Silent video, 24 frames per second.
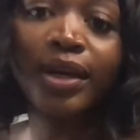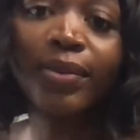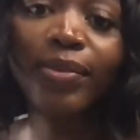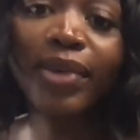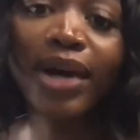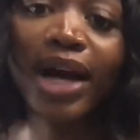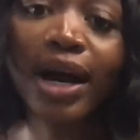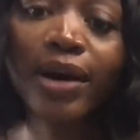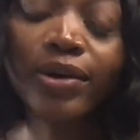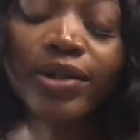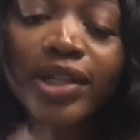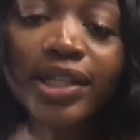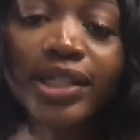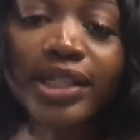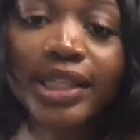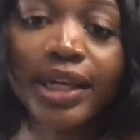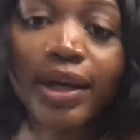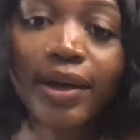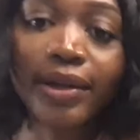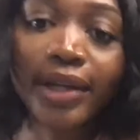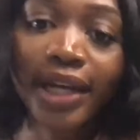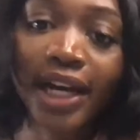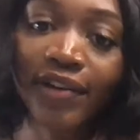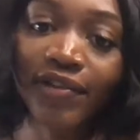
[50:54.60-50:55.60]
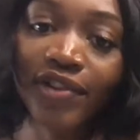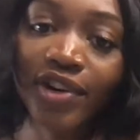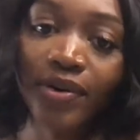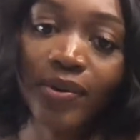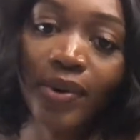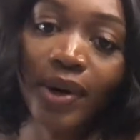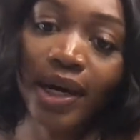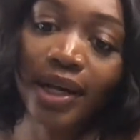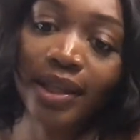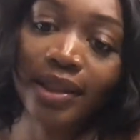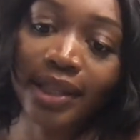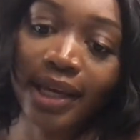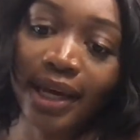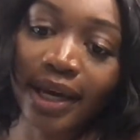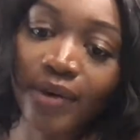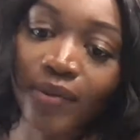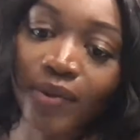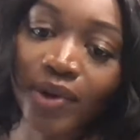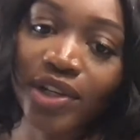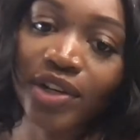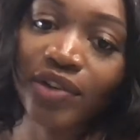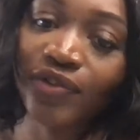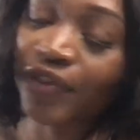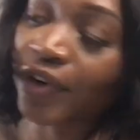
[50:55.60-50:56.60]
But I was just telling everyone that
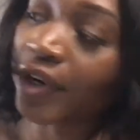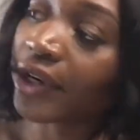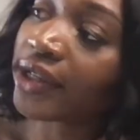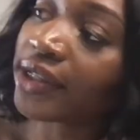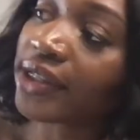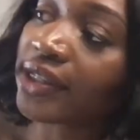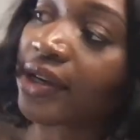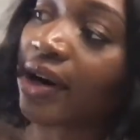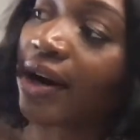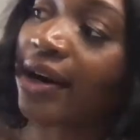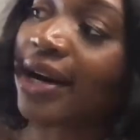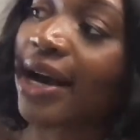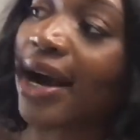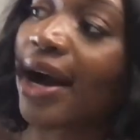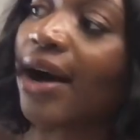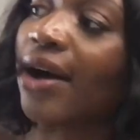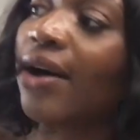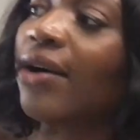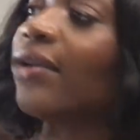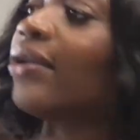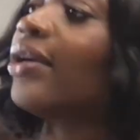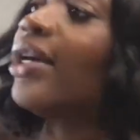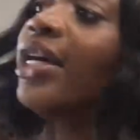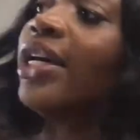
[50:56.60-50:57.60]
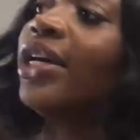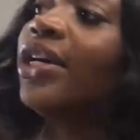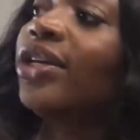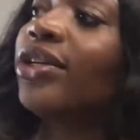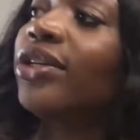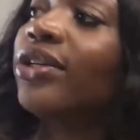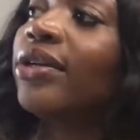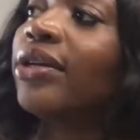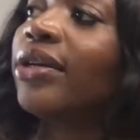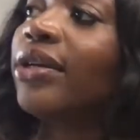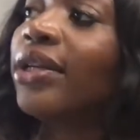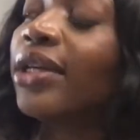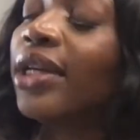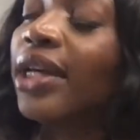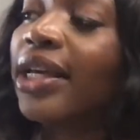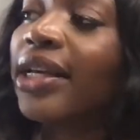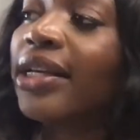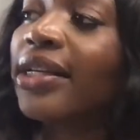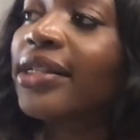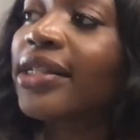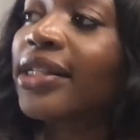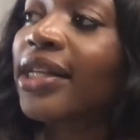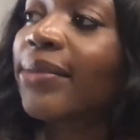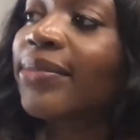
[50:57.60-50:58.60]
when you first start out,
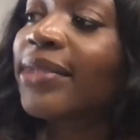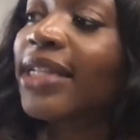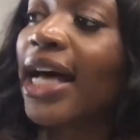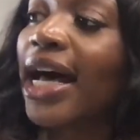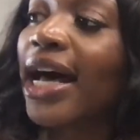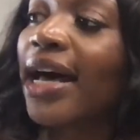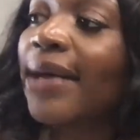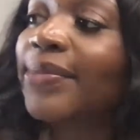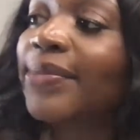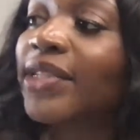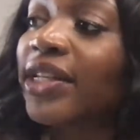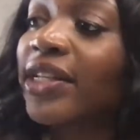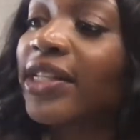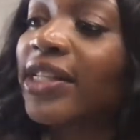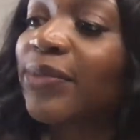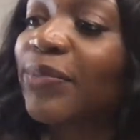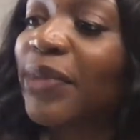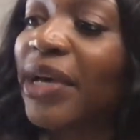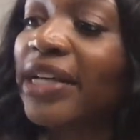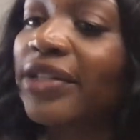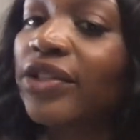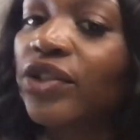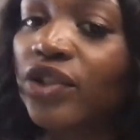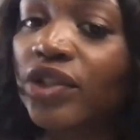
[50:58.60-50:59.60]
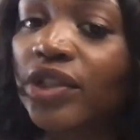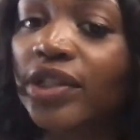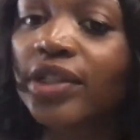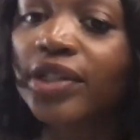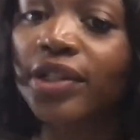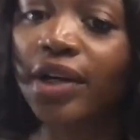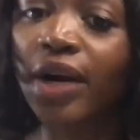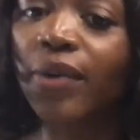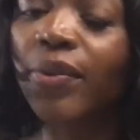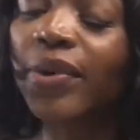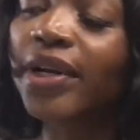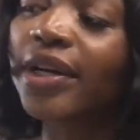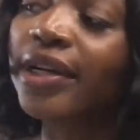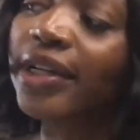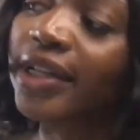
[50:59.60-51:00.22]
is sometimes it's best to just start with